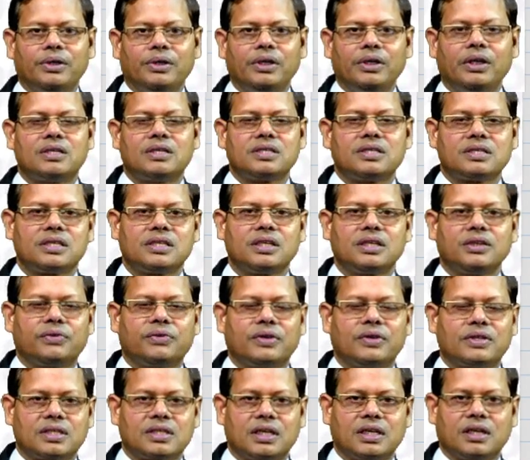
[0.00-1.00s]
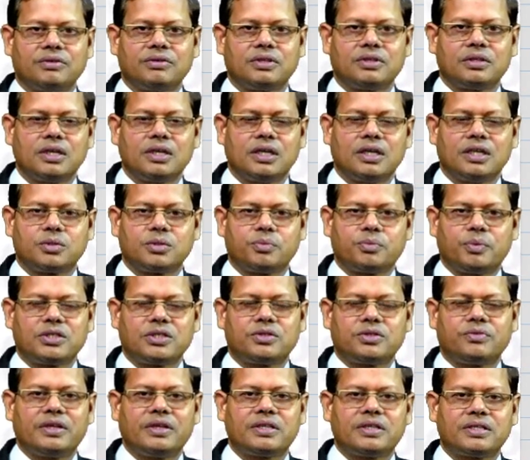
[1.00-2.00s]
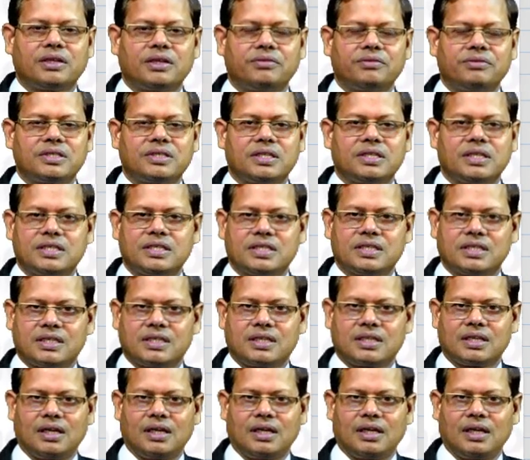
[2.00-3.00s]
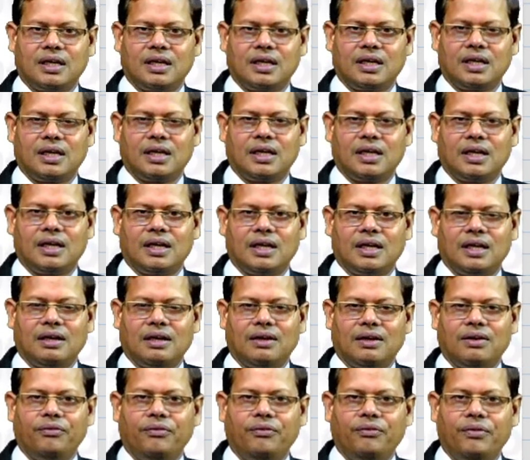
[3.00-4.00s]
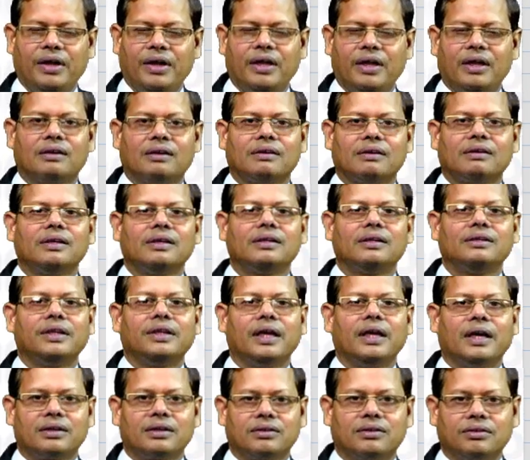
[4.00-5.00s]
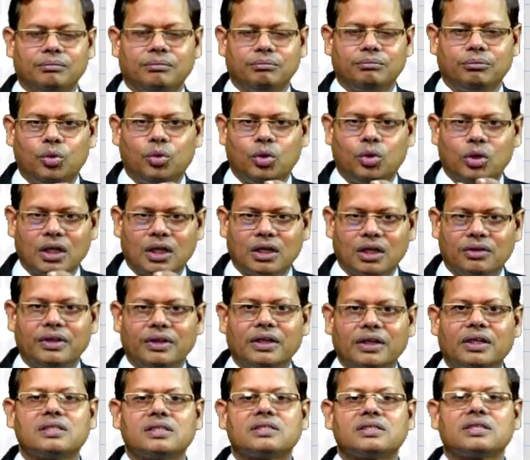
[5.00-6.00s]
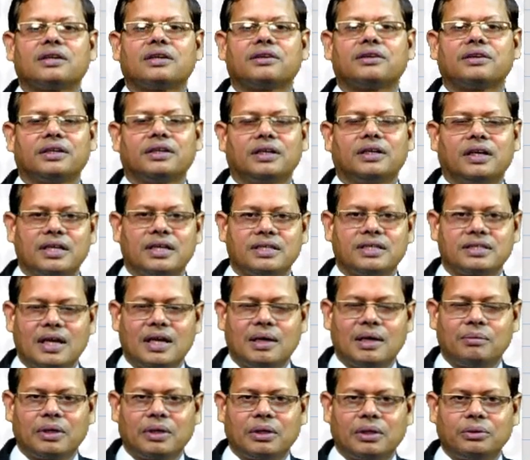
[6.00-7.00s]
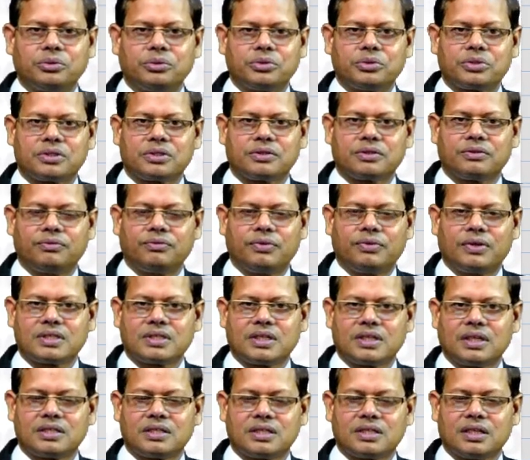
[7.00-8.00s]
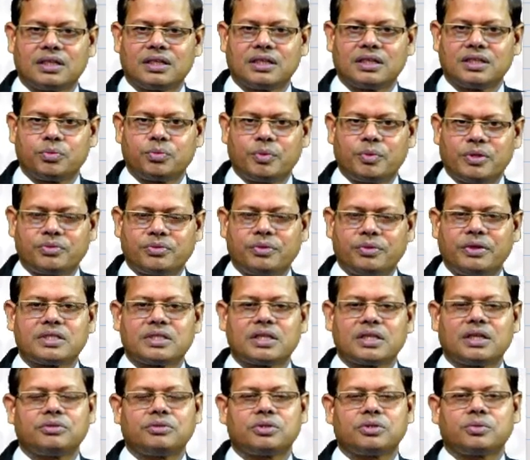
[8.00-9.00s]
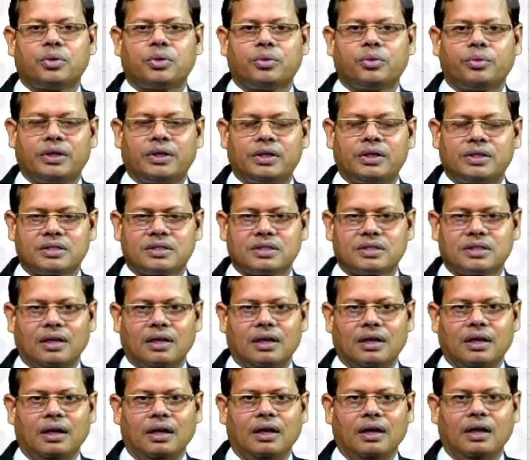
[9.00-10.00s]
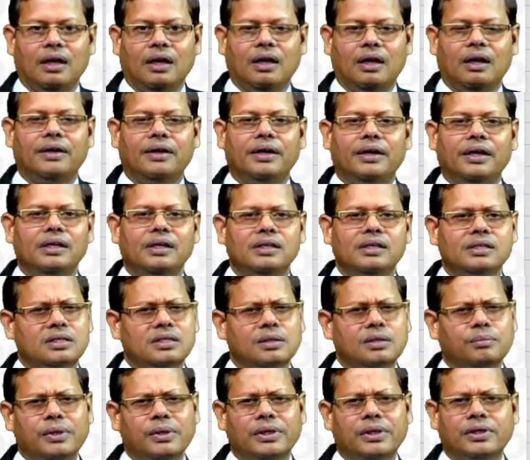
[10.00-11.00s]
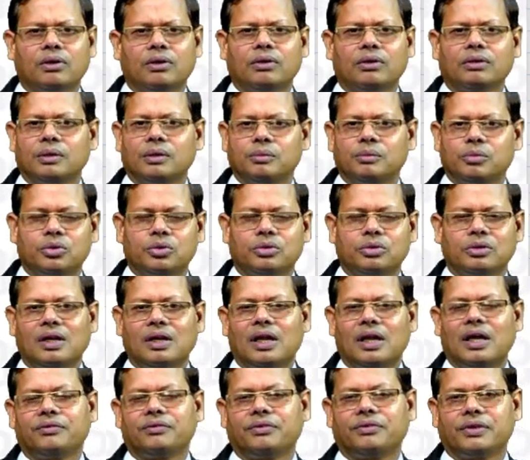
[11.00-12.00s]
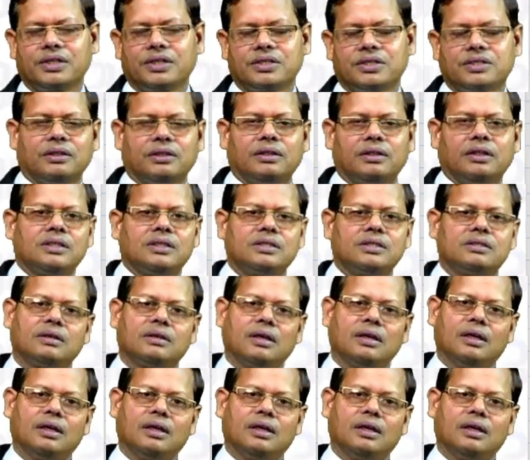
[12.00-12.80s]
and C for service specified services, where their motor vehicles are treated as capital goods for such specified service providers. D is simply talking about clarification, that is